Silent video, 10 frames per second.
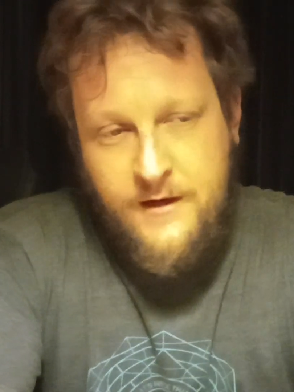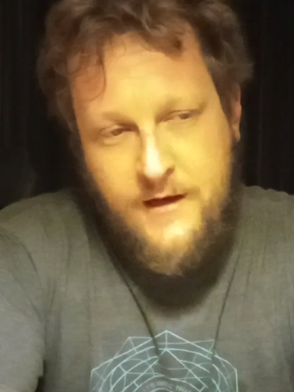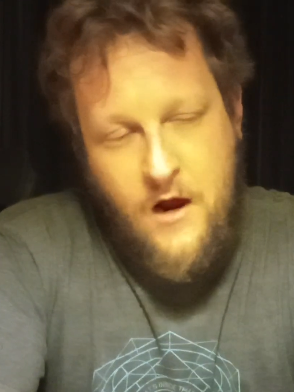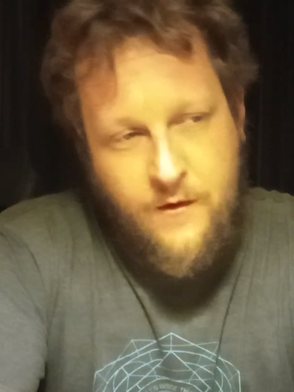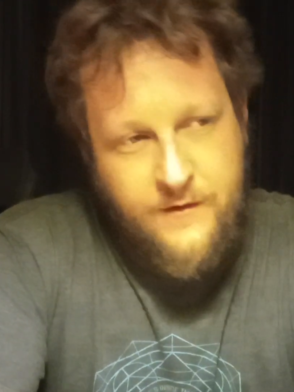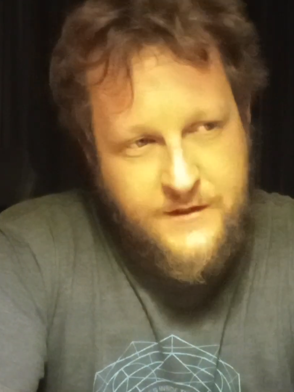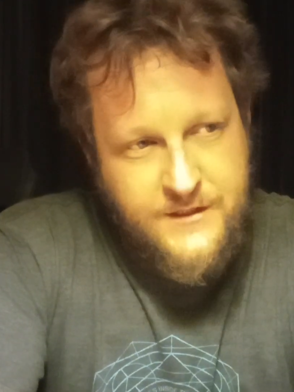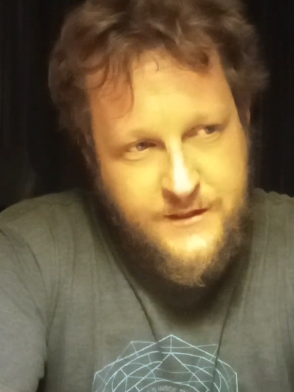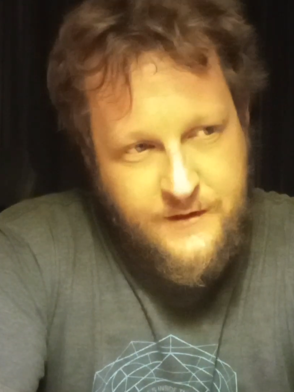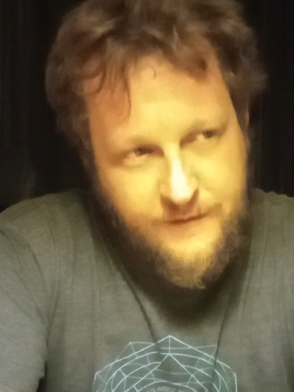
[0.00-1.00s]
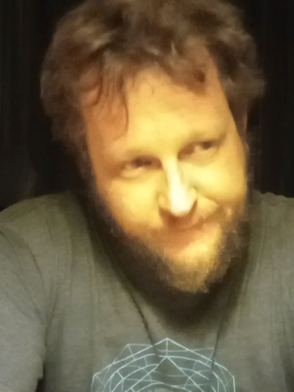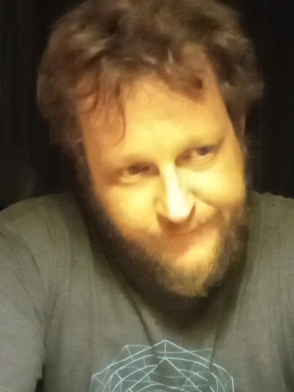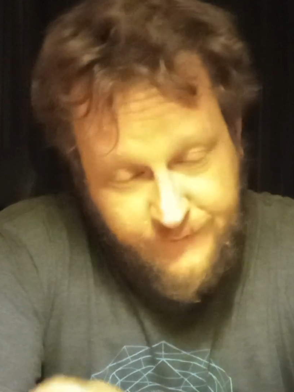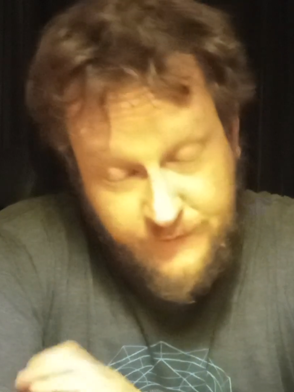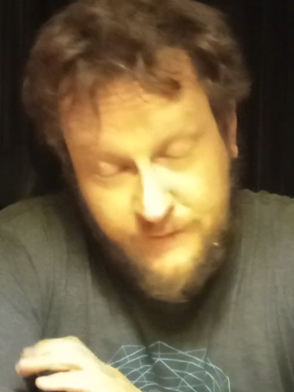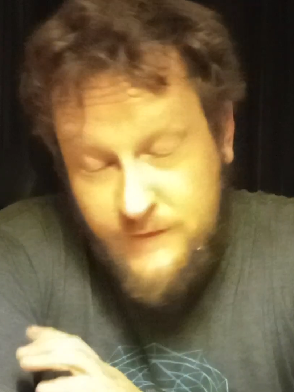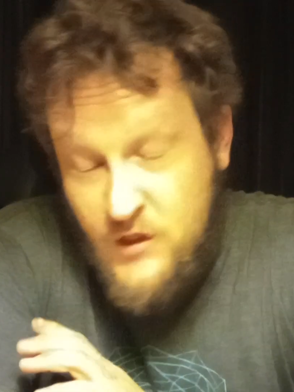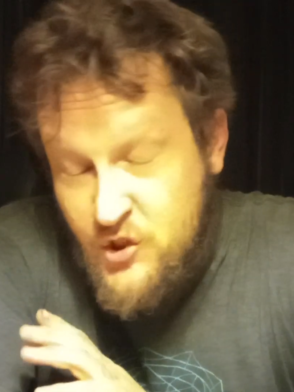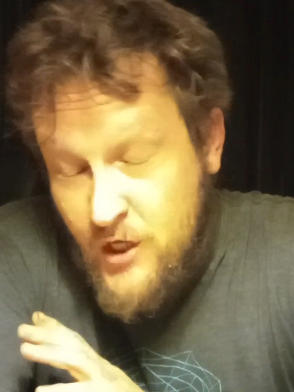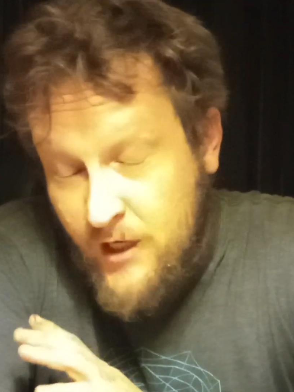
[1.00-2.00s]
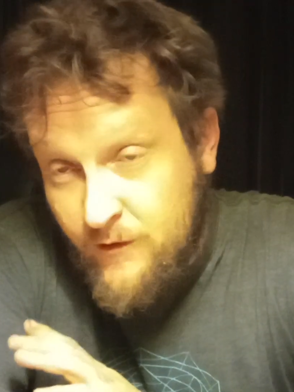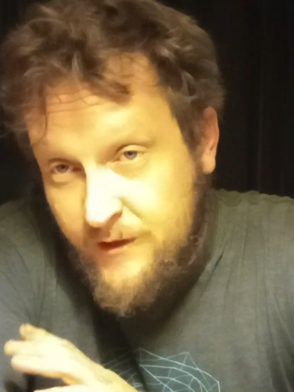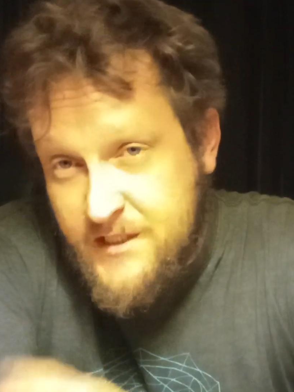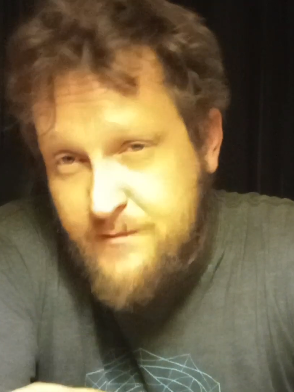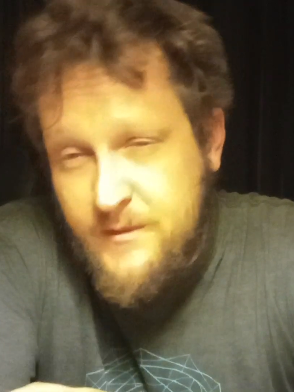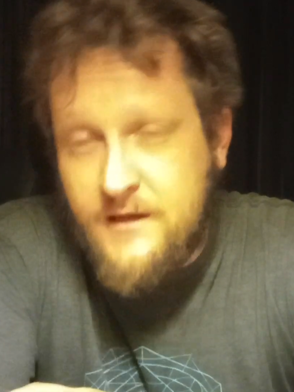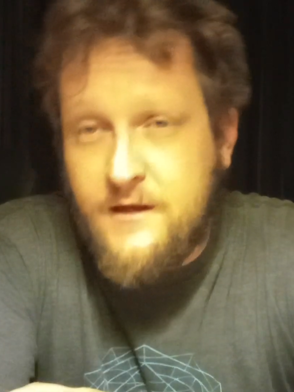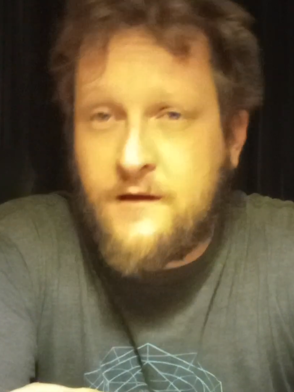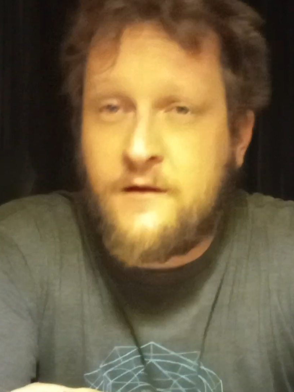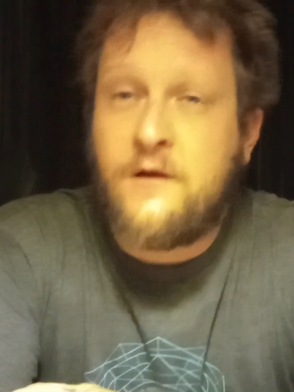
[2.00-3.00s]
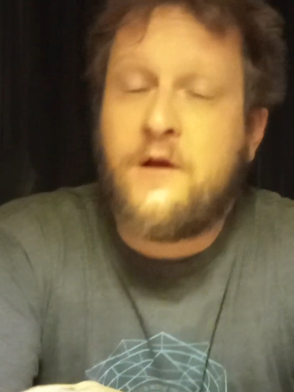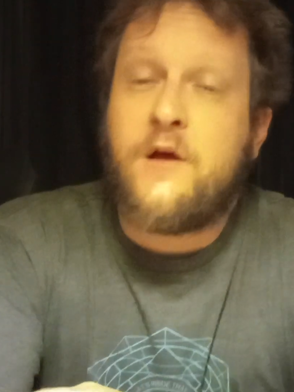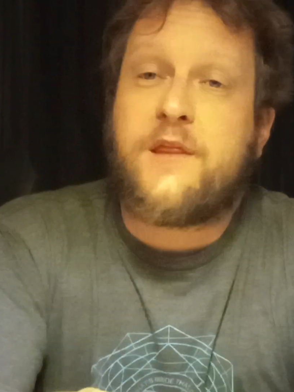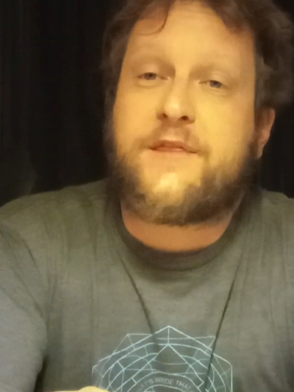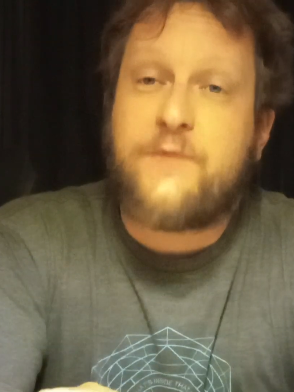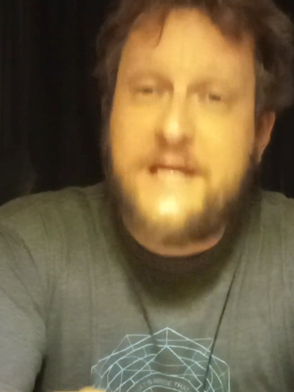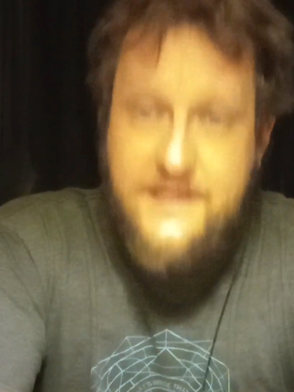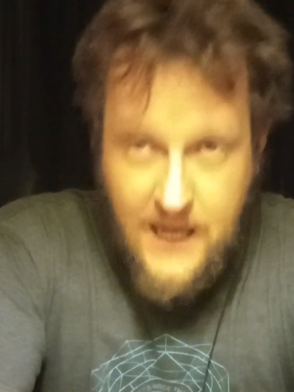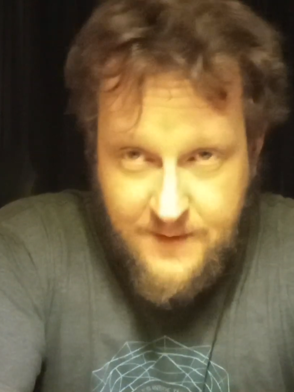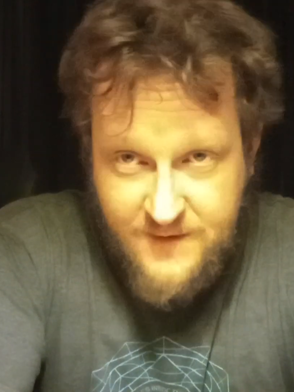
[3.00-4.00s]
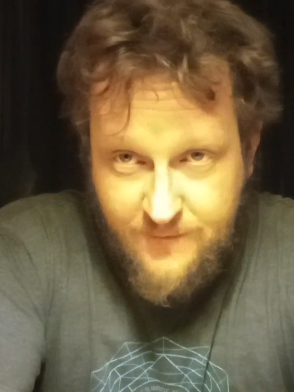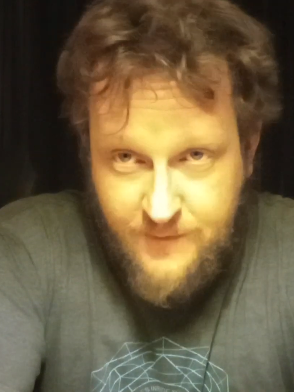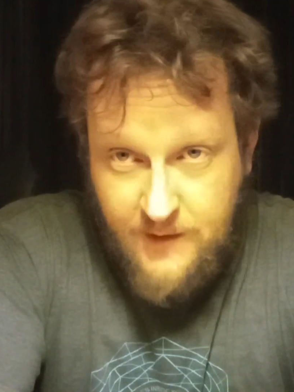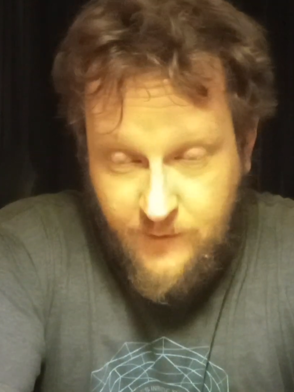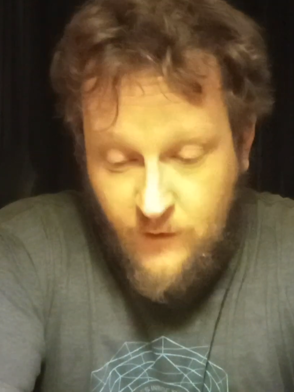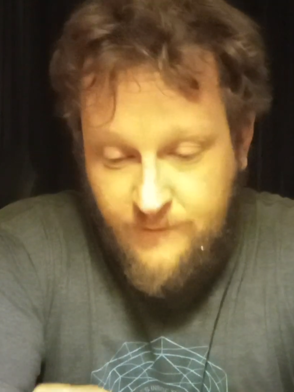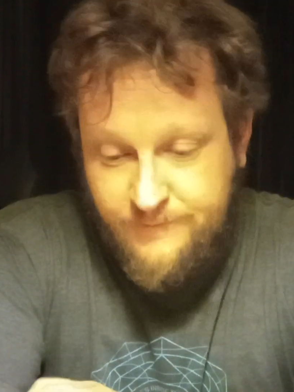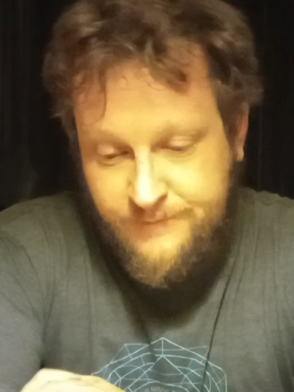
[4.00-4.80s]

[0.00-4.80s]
Now, there's, generally speaking, three types of people